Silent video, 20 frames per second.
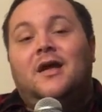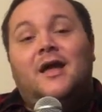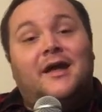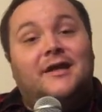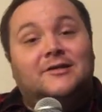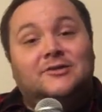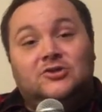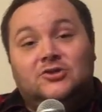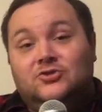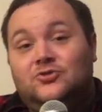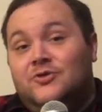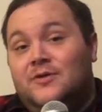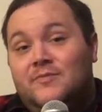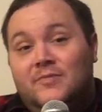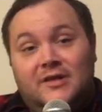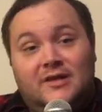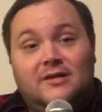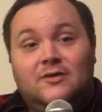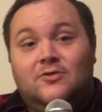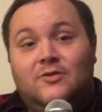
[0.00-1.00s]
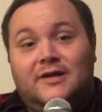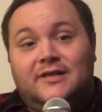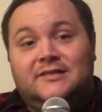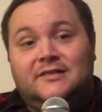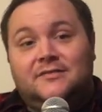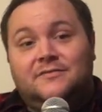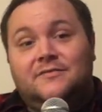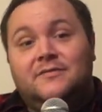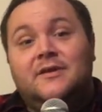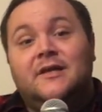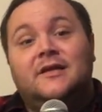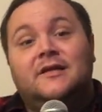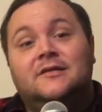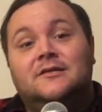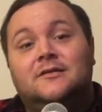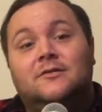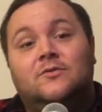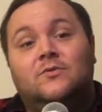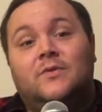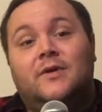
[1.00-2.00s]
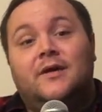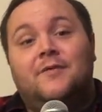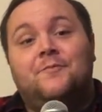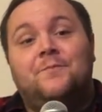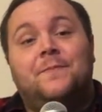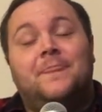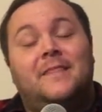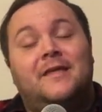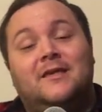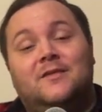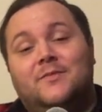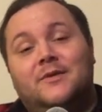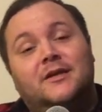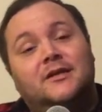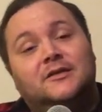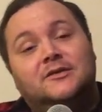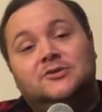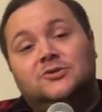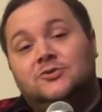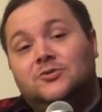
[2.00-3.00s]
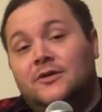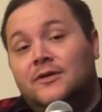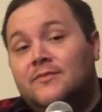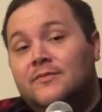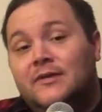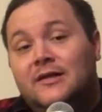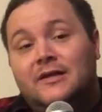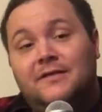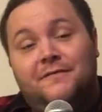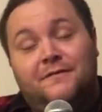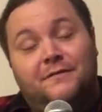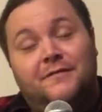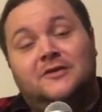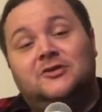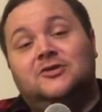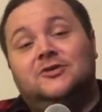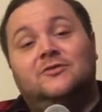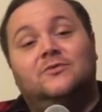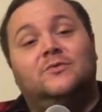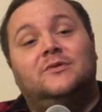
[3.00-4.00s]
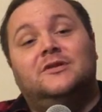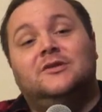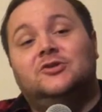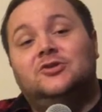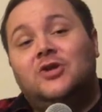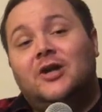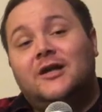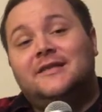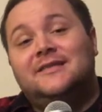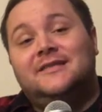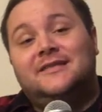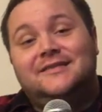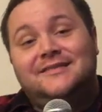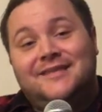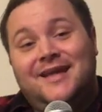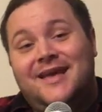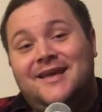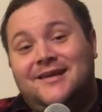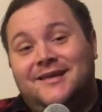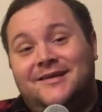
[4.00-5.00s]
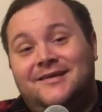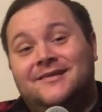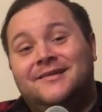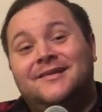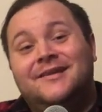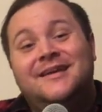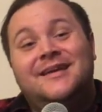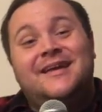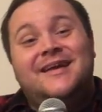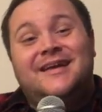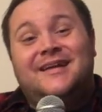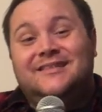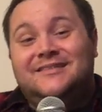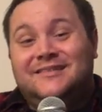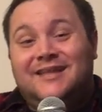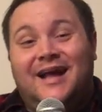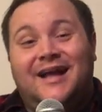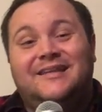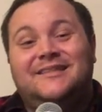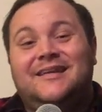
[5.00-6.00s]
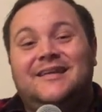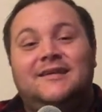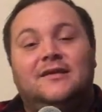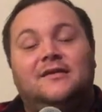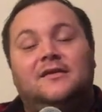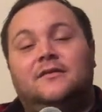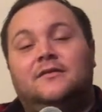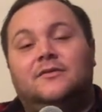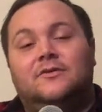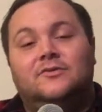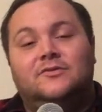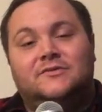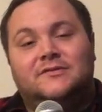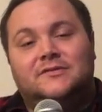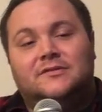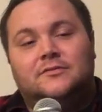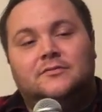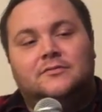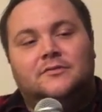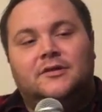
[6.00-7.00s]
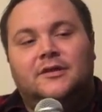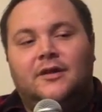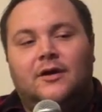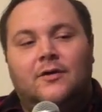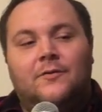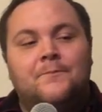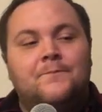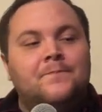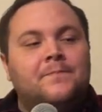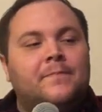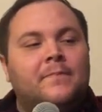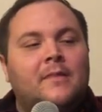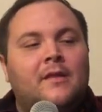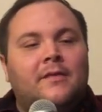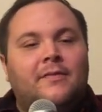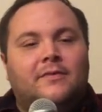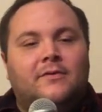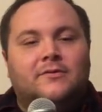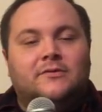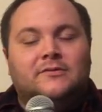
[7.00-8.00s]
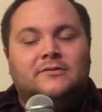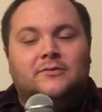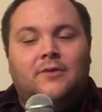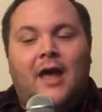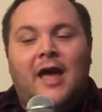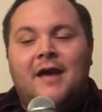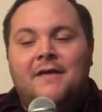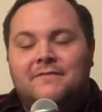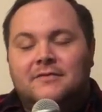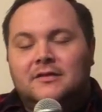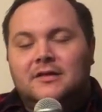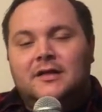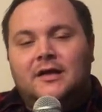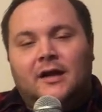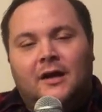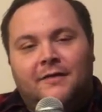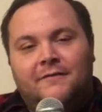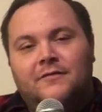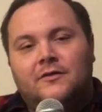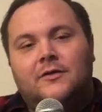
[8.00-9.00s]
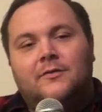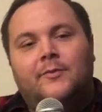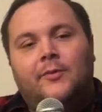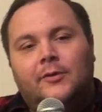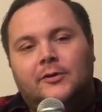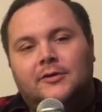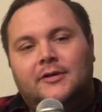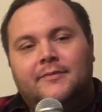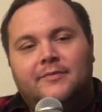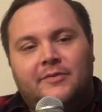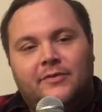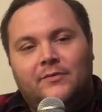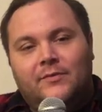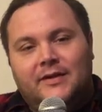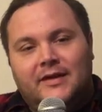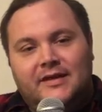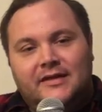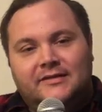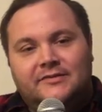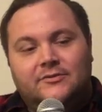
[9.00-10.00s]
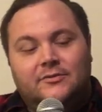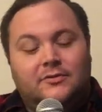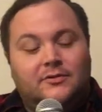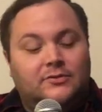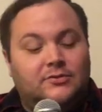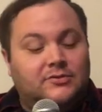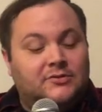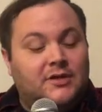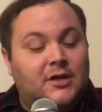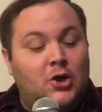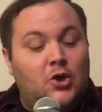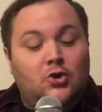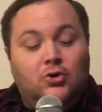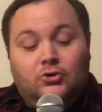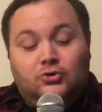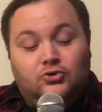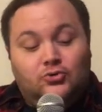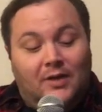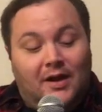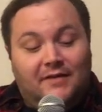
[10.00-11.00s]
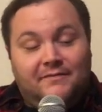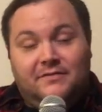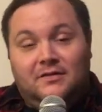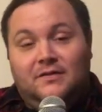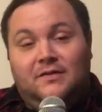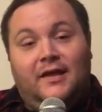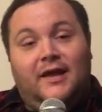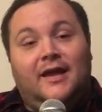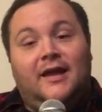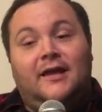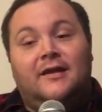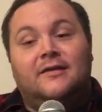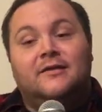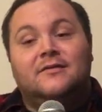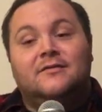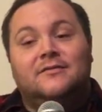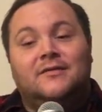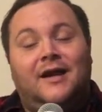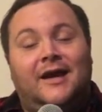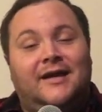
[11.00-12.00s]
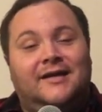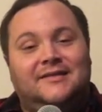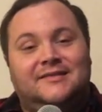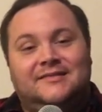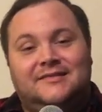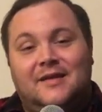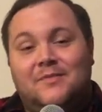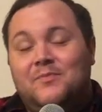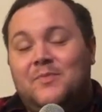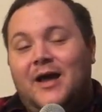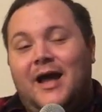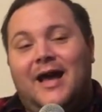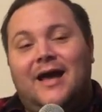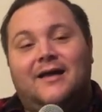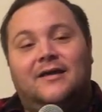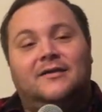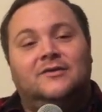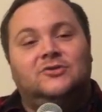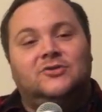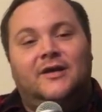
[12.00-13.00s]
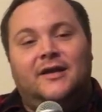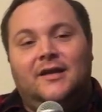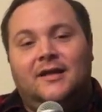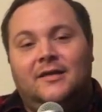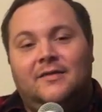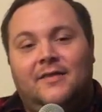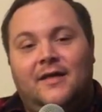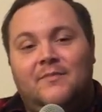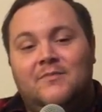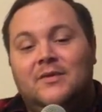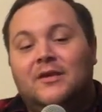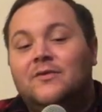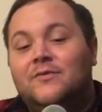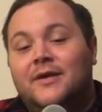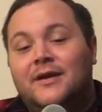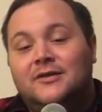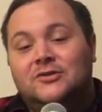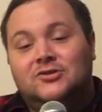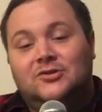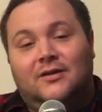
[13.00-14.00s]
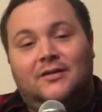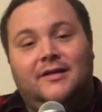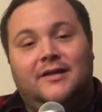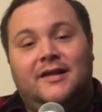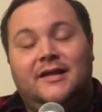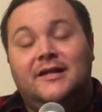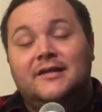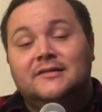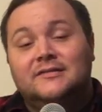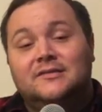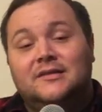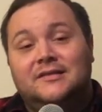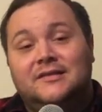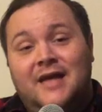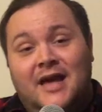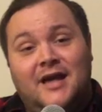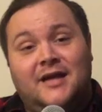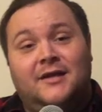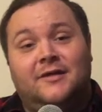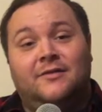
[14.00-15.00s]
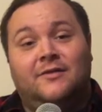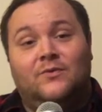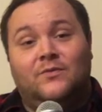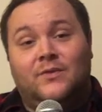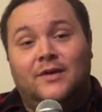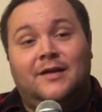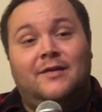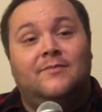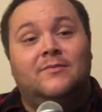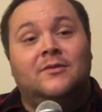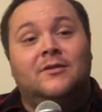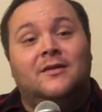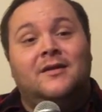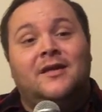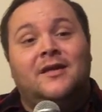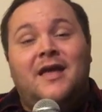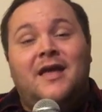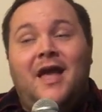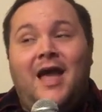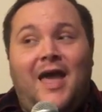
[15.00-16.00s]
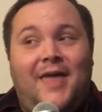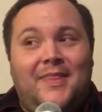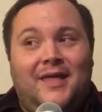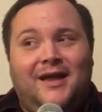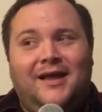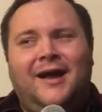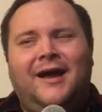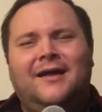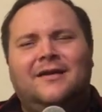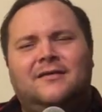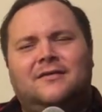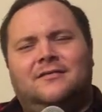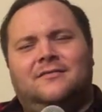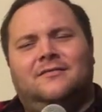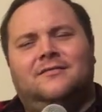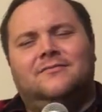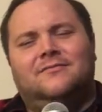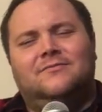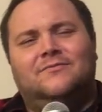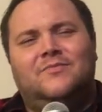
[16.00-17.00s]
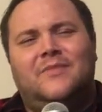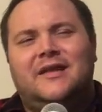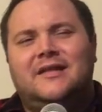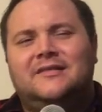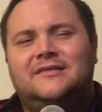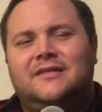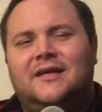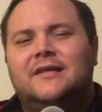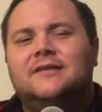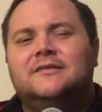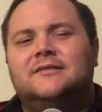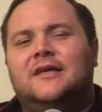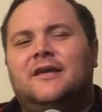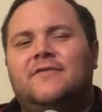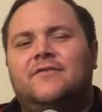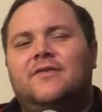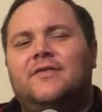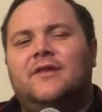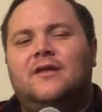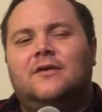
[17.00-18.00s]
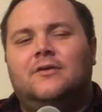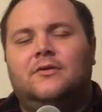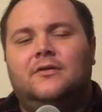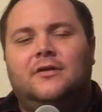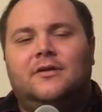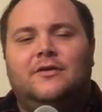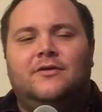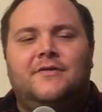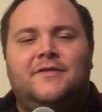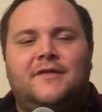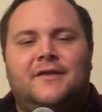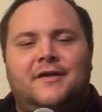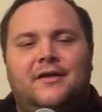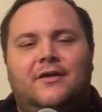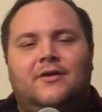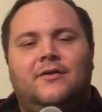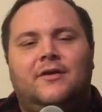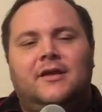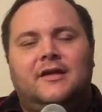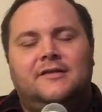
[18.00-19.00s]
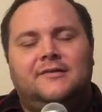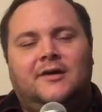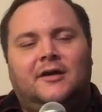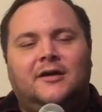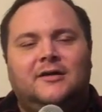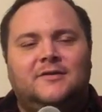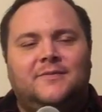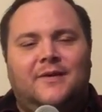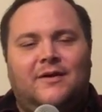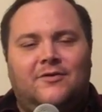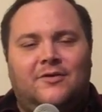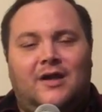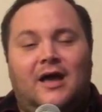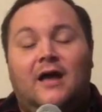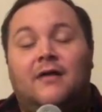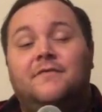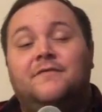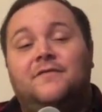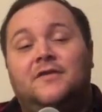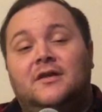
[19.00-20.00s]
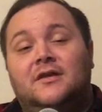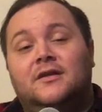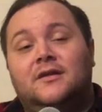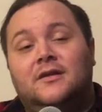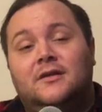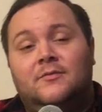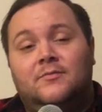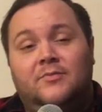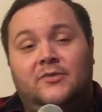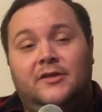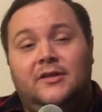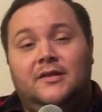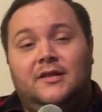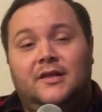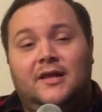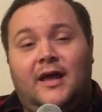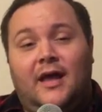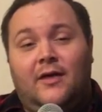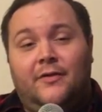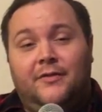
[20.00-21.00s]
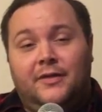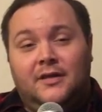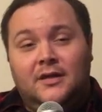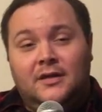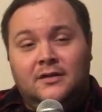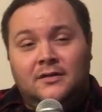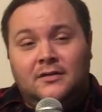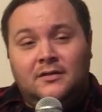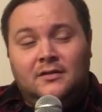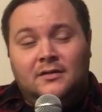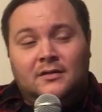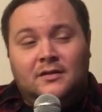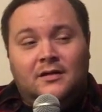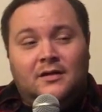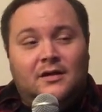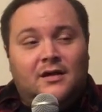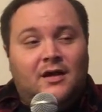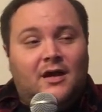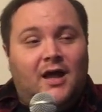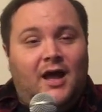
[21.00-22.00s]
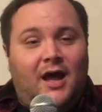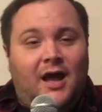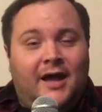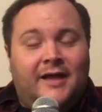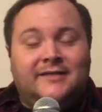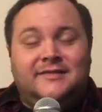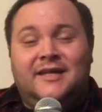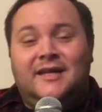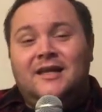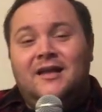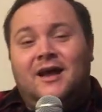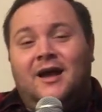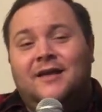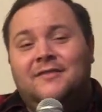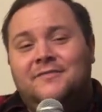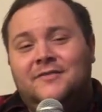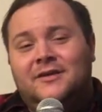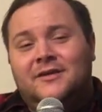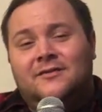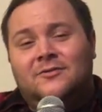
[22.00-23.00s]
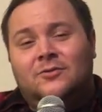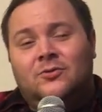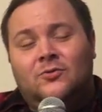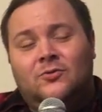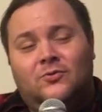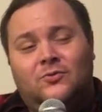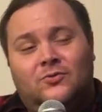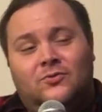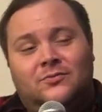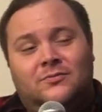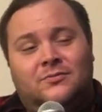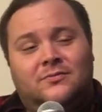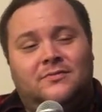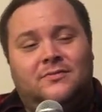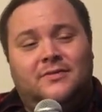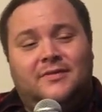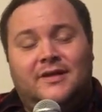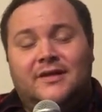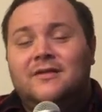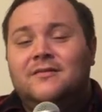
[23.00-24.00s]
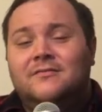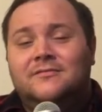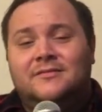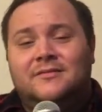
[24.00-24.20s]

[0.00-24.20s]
extremely aggressive getting to the rim. He's been extremely efficient with the shots he's taking. He's not taking those, you know, those heavily covered pull-up threes or those drive the lane and kind of step back and try to hit that mid-range shot. Like, he is attacking the rim. And that kind of makes sense given that earlier in the year he talked about not feeling completely healthy. Denny Advia, who they